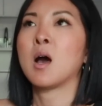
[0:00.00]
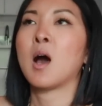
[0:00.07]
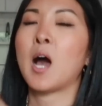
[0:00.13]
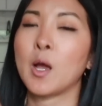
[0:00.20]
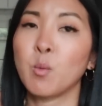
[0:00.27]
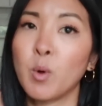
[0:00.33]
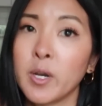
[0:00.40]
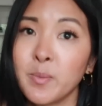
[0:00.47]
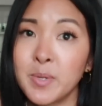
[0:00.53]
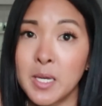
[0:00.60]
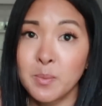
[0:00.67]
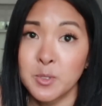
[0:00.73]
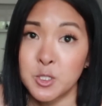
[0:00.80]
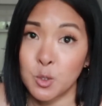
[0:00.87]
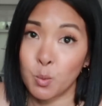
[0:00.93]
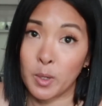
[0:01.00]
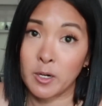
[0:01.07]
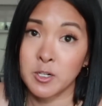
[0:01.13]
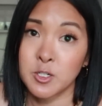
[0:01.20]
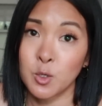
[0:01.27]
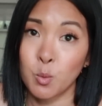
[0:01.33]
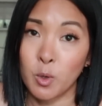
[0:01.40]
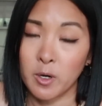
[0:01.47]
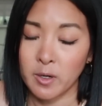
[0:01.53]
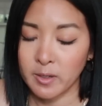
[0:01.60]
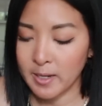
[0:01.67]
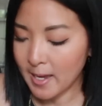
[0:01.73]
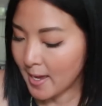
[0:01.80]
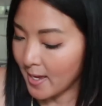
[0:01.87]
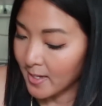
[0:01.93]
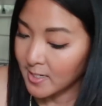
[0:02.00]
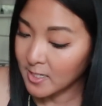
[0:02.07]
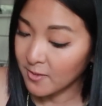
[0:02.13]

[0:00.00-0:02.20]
I want to be able to wear it to work. And